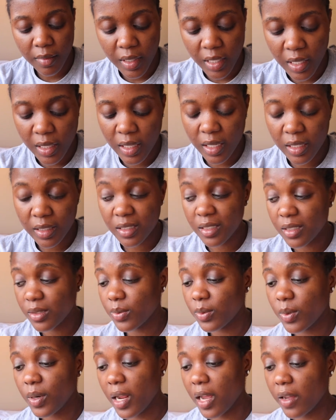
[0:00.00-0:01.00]
Yeah,
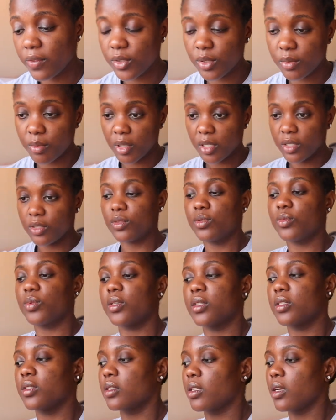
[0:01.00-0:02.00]
that's what I have to make do
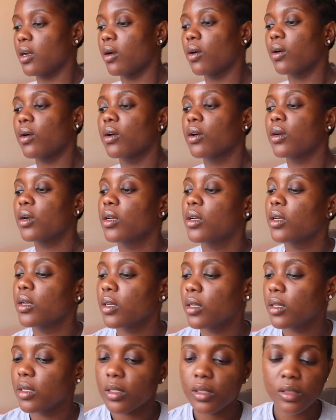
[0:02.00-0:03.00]
with now.
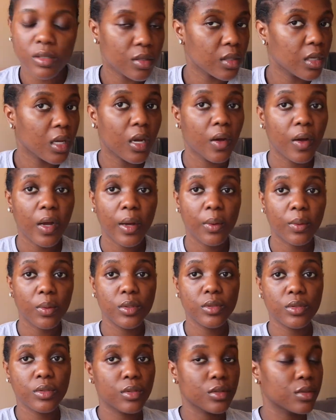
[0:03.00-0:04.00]
So now I
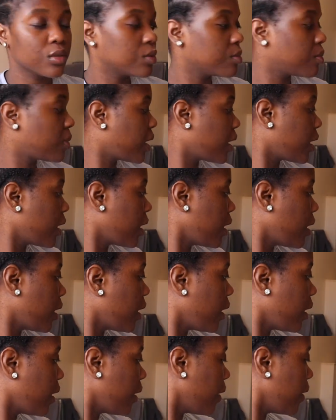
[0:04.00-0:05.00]
want to do my
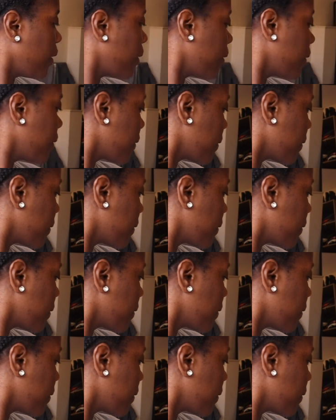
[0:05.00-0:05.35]
hair,